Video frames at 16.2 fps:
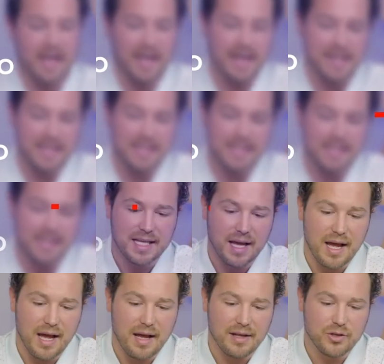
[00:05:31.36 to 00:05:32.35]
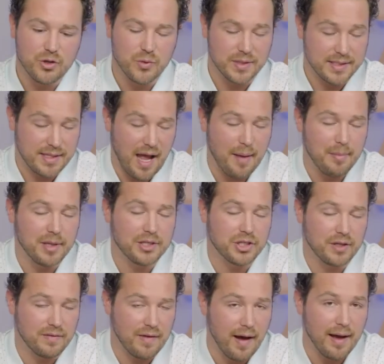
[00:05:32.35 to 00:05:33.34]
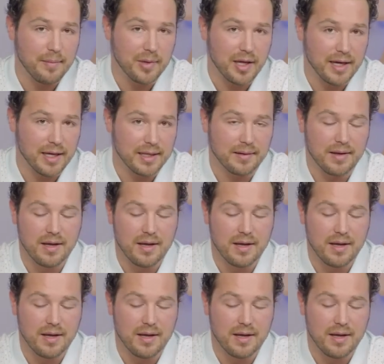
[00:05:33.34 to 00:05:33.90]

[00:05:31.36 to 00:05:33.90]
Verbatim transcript: is to establish a timeline.